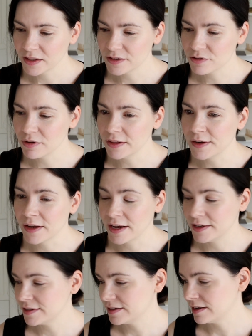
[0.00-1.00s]
it's really
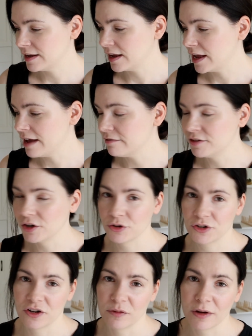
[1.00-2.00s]
nice, and I have
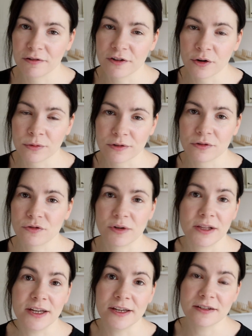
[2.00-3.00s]
Notion on my phone, so it's
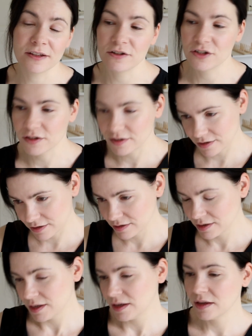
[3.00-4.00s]
really easy to just
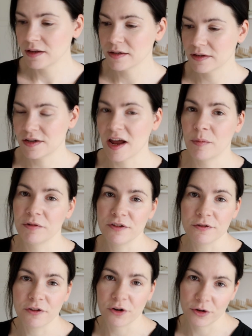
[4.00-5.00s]
snap a
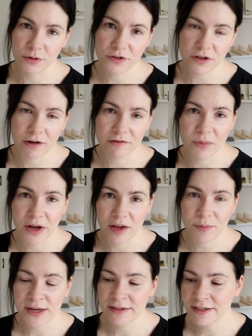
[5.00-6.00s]
few photos of
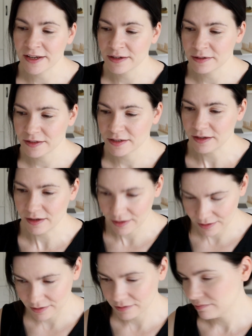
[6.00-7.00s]
my paintings
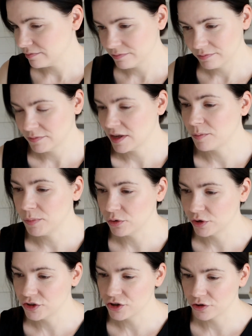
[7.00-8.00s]
and
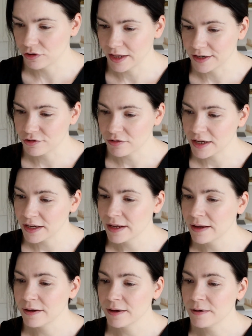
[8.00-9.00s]
upload a journal entry.
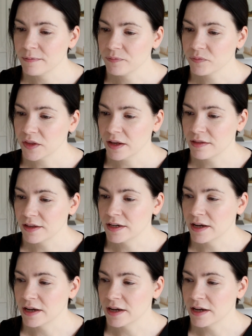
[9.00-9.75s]
And the